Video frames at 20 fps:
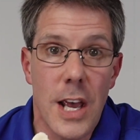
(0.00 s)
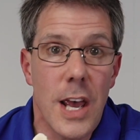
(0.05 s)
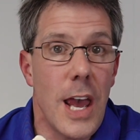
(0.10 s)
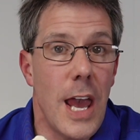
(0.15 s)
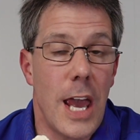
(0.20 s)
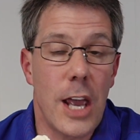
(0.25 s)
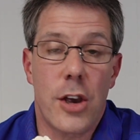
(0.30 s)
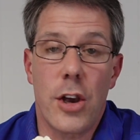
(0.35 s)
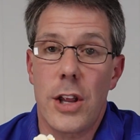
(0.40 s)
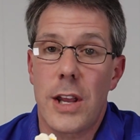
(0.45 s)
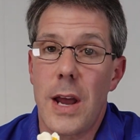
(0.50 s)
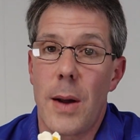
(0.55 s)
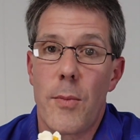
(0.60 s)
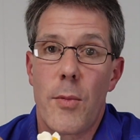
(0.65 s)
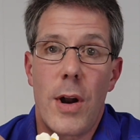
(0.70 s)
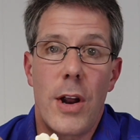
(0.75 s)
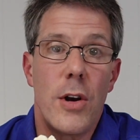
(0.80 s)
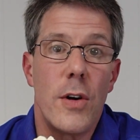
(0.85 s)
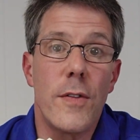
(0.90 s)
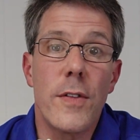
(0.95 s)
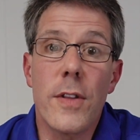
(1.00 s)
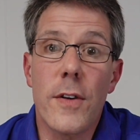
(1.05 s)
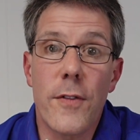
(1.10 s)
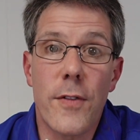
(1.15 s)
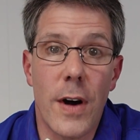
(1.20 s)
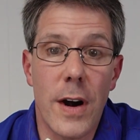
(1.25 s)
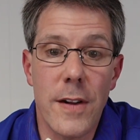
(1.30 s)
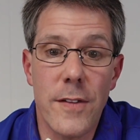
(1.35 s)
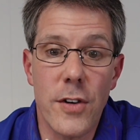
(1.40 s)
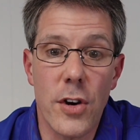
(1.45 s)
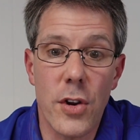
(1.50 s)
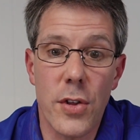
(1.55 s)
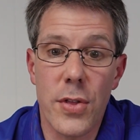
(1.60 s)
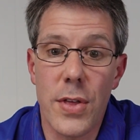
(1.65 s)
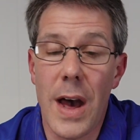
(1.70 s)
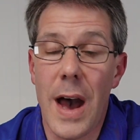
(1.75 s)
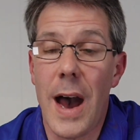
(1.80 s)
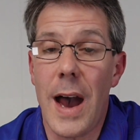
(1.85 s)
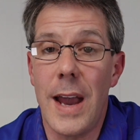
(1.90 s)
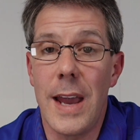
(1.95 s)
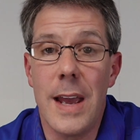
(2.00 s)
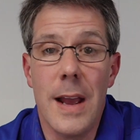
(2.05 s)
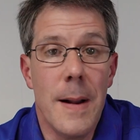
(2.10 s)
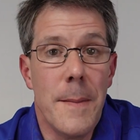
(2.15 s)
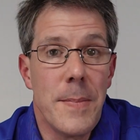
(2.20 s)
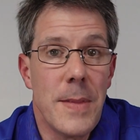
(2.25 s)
It could come right over the front of your thigh.